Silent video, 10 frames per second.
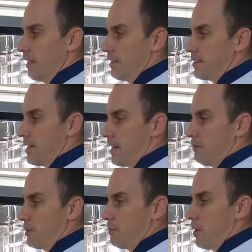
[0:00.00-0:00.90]

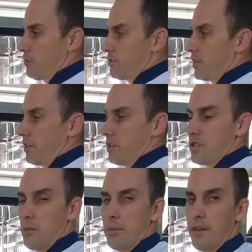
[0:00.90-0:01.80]
Starting with the poultry on the
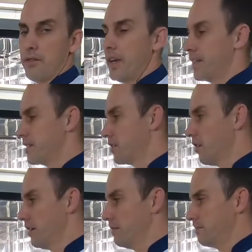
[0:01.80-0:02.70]
top left-hand
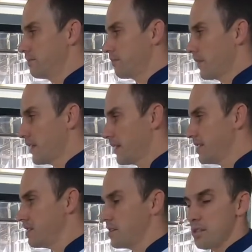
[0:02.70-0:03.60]
side,
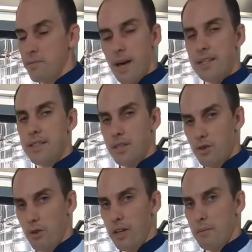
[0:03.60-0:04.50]
these are just basic
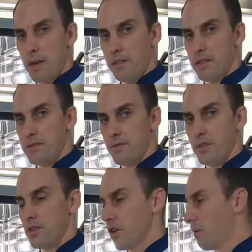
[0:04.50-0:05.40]
cooking methods for
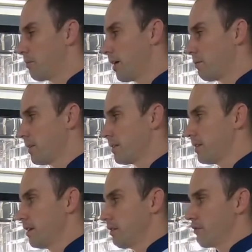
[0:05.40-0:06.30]
you to operate with.
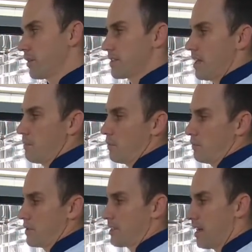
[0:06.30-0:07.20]
For
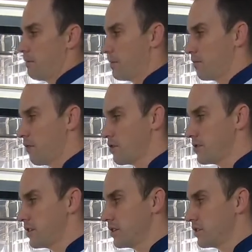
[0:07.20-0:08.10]
example, we start with
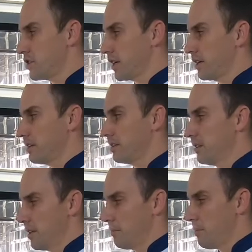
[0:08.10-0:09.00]
roasting chicken,
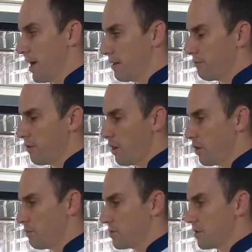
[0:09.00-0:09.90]
pan-fried
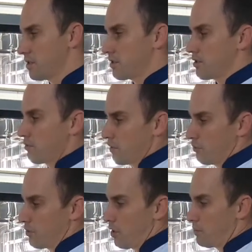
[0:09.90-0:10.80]
options,
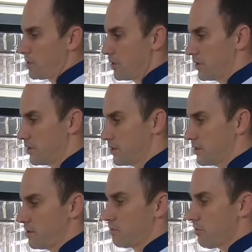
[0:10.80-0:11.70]
grilled
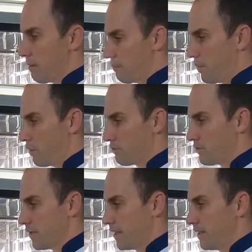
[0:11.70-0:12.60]
options, crumb
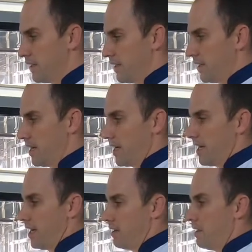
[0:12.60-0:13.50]
poultry,
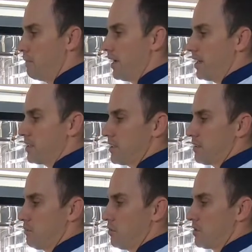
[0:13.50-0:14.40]
and then we get into
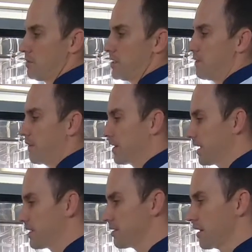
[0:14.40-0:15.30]
some more specific
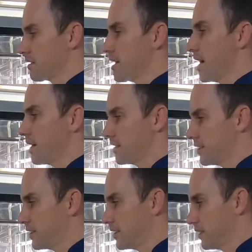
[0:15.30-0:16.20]
things like
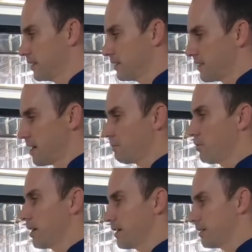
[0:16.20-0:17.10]
ducks and duck
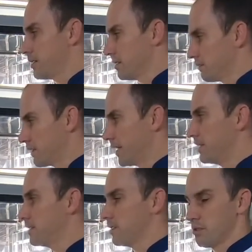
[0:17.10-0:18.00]
breast and
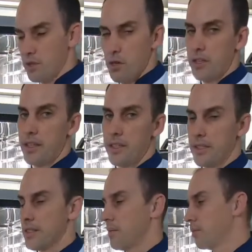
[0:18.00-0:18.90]
geese and turkey,
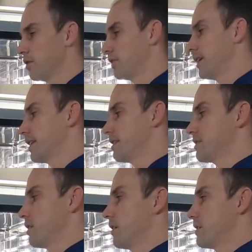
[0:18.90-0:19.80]
example on the other
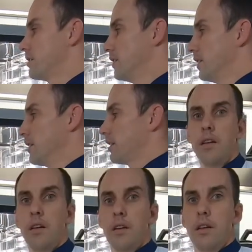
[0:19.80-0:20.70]
side.
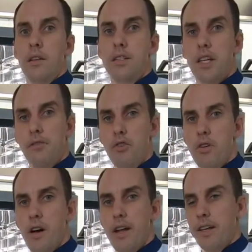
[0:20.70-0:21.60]
To give you
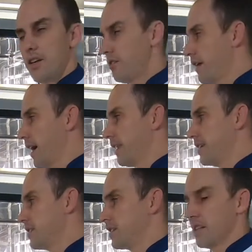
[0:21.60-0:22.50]
an idea of how
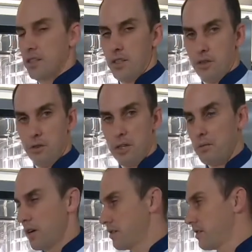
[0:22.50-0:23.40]
these intelligent cooking
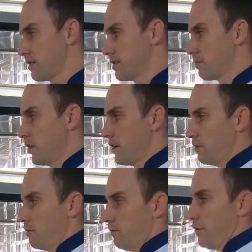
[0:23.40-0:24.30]
processes work,
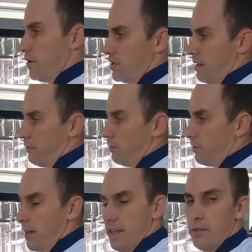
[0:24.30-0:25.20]
we'll first have a
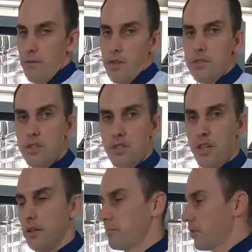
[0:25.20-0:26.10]
look at the roasted
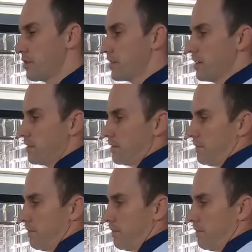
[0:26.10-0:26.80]
chicken process.